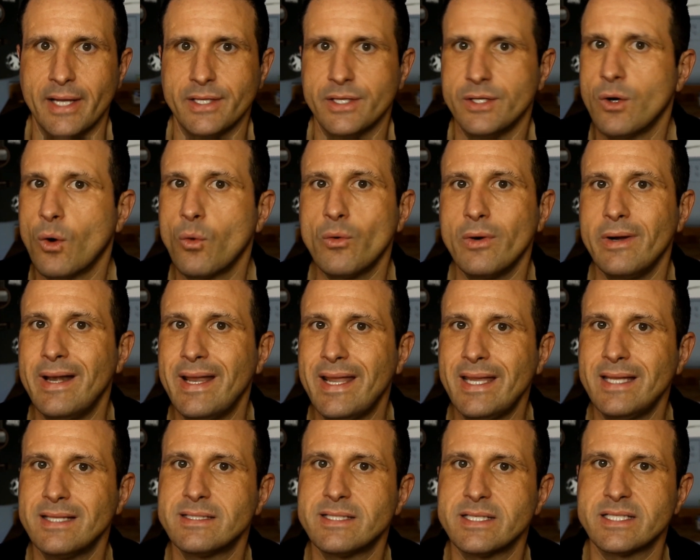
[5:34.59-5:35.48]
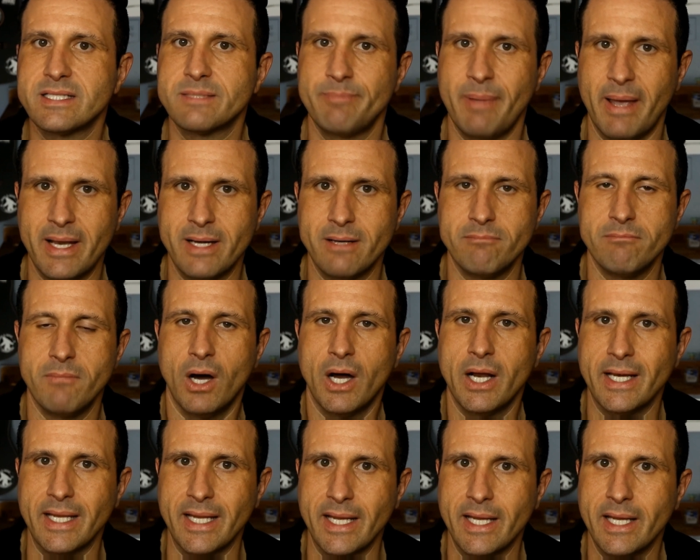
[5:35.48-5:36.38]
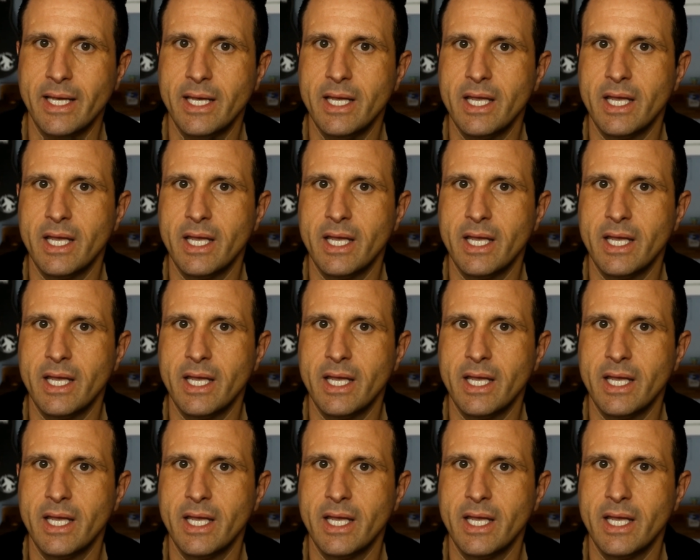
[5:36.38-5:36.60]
You don't need to spend money